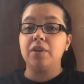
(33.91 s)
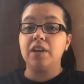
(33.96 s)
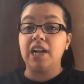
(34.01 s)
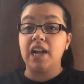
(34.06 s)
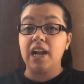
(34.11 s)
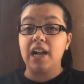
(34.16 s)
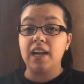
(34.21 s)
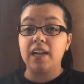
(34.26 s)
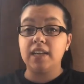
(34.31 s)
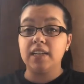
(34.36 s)
So
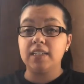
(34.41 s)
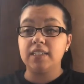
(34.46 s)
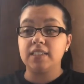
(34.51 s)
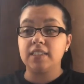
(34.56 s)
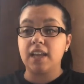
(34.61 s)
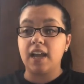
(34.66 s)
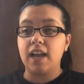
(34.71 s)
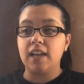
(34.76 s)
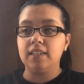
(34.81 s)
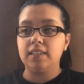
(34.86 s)

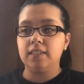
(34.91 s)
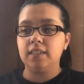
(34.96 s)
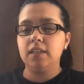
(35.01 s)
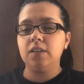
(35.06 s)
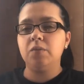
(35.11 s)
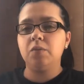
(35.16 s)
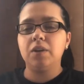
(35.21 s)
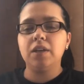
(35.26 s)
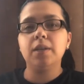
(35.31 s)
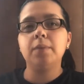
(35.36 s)
guys, I
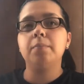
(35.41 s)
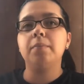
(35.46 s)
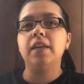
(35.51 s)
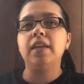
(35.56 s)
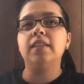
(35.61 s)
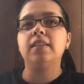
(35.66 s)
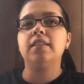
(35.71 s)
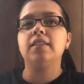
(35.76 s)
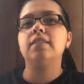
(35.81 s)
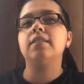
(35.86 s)
didn't want to
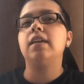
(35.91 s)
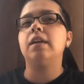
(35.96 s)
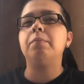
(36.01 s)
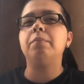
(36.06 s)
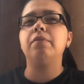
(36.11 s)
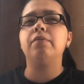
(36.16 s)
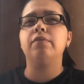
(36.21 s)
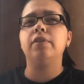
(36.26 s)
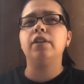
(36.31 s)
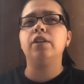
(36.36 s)
make this
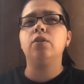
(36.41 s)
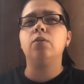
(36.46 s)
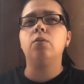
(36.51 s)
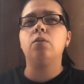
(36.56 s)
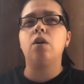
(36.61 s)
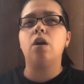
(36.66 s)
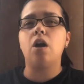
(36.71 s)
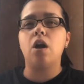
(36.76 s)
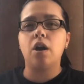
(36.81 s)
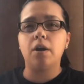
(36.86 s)
type of
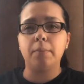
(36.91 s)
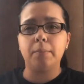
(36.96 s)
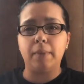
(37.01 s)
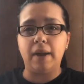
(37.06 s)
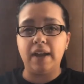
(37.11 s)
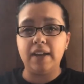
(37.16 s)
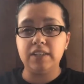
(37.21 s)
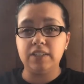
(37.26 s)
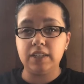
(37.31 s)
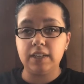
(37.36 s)
video on
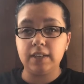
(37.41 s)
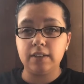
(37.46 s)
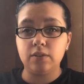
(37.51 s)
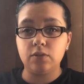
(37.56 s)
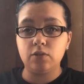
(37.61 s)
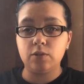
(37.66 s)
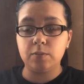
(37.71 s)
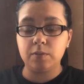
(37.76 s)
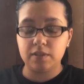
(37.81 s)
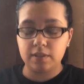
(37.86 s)
my
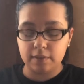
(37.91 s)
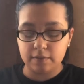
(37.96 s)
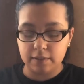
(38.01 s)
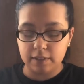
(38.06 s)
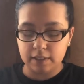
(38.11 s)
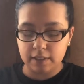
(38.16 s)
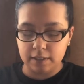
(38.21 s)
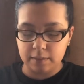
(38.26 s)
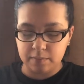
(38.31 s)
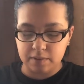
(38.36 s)
channel
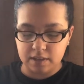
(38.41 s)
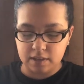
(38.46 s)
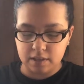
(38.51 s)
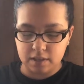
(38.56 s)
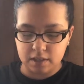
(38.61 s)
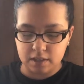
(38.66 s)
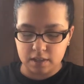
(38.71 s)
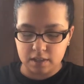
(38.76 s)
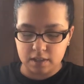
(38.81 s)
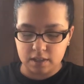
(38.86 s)
specifically
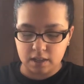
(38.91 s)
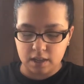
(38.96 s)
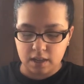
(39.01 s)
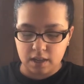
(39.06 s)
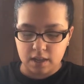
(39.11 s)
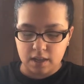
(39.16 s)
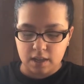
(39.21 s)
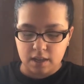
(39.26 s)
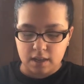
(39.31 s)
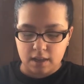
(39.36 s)
because
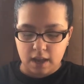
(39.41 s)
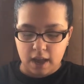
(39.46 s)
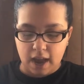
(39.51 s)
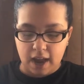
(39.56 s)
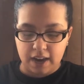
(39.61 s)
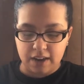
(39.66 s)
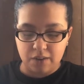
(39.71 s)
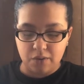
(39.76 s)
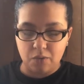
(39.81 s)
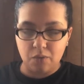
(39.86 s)

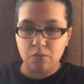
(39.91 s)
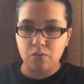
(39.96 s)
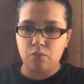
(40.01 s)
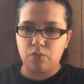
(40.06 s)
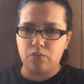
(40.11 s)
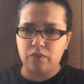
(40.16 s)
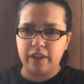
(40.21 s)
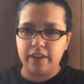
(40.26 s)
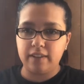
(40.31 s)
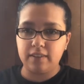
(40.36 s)
I don't
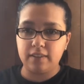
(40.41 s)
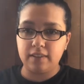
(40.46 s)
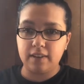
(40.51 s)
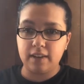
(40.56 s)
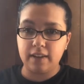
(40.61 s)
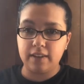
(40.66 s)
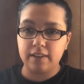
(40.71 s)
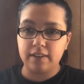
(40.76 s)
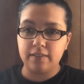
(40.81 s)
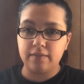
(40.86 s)
like the
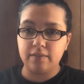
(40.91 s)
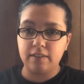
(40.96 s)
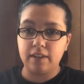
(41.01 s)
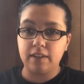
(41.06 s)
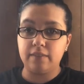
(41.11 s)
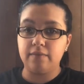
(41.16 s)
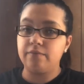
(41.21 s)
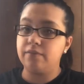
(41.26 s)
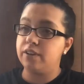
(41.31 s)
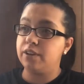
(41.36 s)
negative
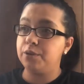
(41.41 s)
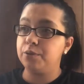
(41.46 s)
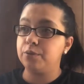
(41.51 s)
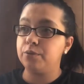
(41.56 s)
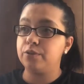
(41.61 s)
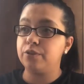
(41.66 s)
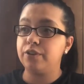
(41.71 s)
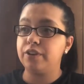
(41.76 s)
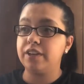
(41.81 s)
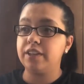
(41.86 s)
like
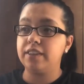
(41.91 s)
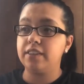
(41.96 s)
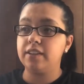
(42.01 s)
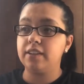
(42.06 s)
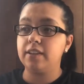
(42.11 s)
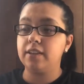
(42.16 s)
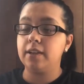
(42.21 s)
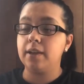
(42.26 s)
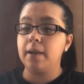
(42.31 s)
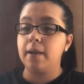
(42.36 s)
videos or
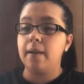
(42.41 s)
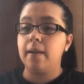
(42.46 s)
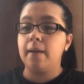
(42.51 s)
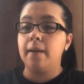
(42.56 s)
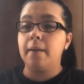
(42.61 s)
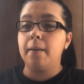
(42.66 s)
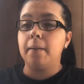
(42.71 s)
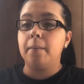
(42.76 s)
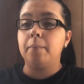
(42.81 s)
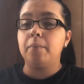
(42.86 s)
anything,
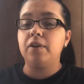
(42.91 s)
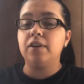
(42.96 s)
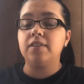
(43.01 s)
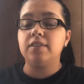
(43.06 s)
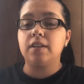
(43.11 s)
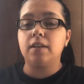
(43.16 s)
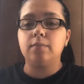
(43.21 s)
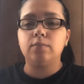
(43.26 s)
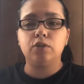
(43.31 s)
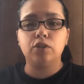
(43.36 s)

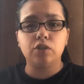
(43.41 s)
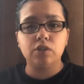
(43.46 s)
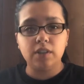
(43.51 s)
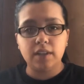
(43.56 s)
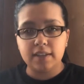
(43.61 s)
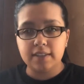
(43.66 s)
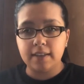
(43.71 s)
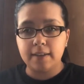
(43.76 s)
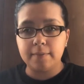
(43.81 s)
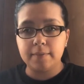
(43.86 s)
but I'm sure you
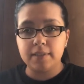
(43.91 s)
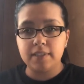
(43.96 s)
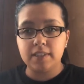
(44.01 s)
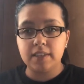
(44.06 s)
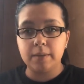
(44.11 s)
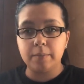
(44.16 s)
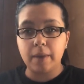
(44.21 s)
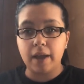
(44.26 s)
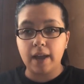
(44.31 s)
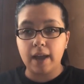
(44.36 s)
guys haven't
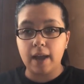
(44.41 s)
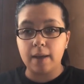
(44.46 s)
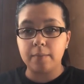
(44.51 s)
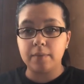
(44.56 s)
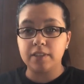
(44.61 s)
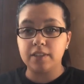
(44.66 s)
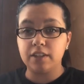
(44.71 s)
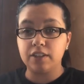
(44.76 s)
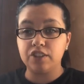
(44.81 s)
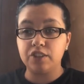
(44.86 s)
seen my
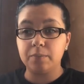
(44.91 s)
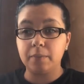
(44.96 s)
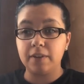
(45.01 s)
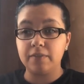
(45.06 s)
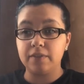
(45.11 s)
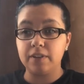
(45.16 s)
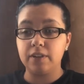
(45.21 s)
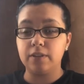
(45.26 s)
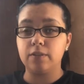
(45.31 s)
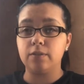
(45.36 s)
comments under my
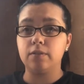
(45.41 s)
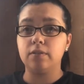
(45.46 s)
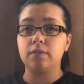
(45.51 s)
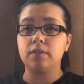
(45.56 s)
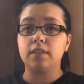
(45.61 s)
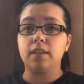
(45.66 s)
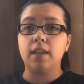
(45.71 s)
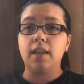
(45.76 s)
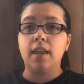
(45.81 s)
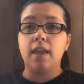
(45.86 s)

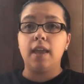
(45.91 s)
videos.